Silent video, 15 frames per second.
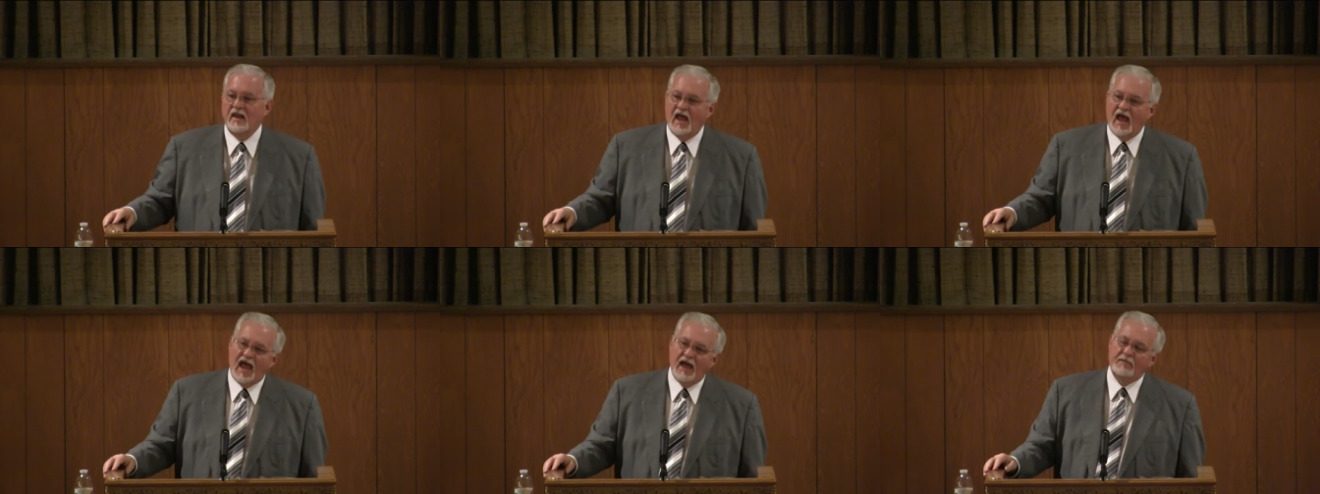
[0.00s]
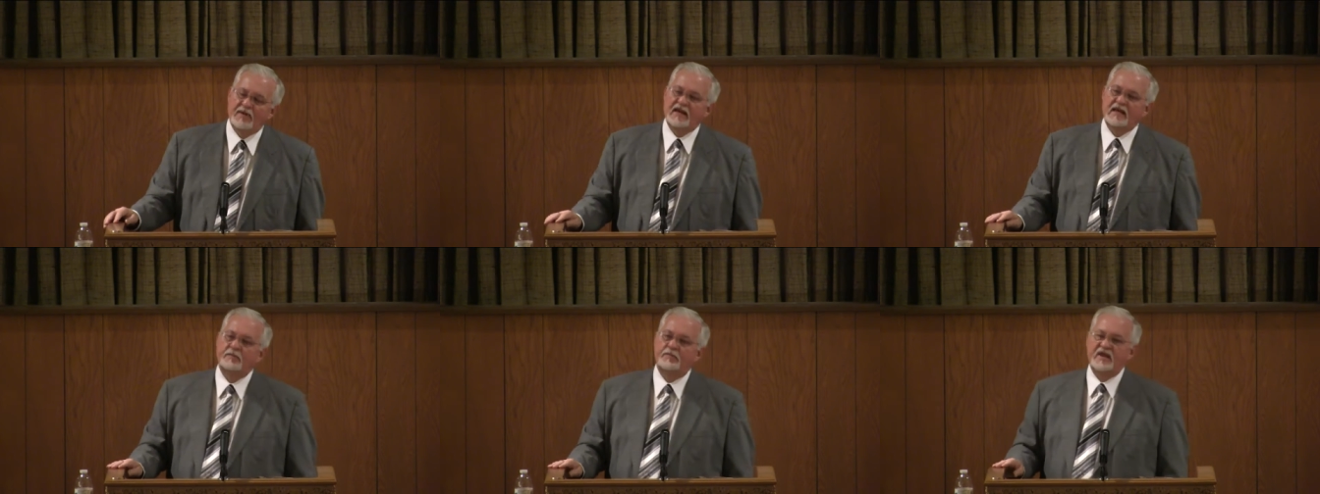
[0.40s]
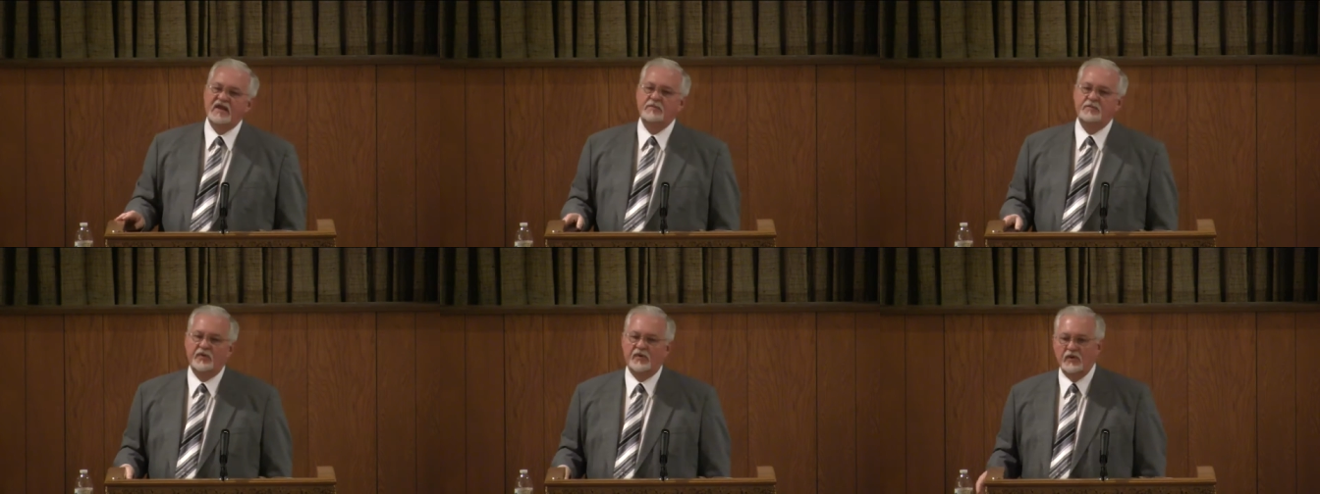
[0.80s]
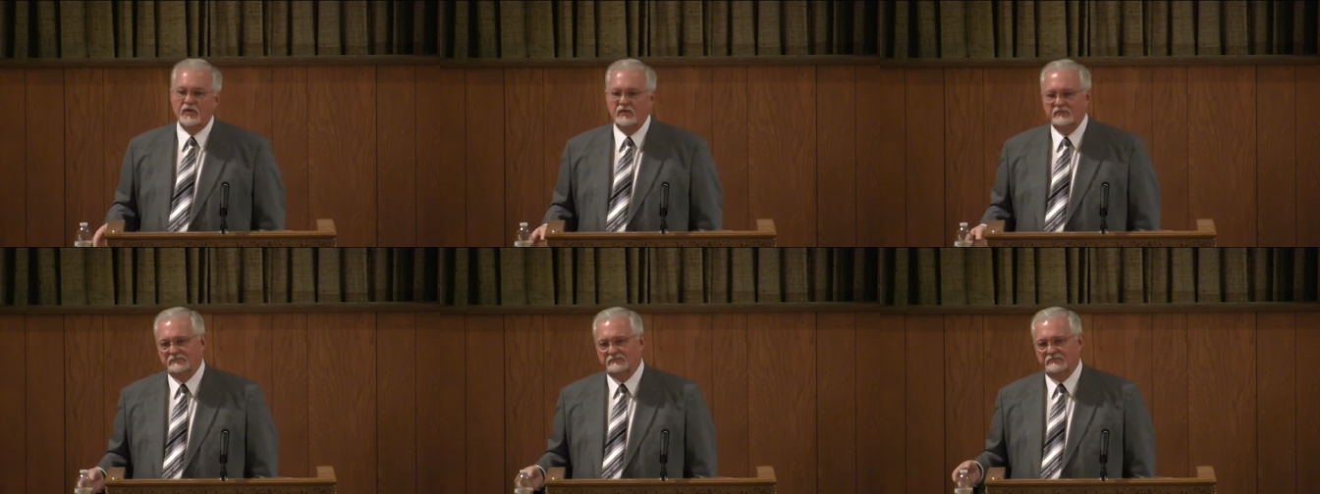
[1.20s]
How many
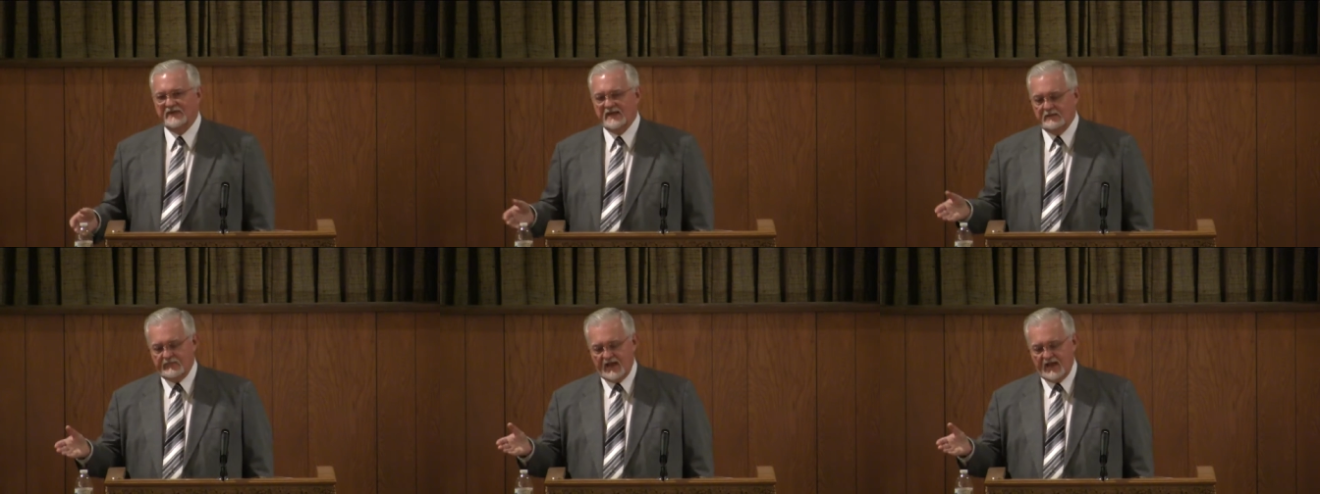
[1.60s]
people being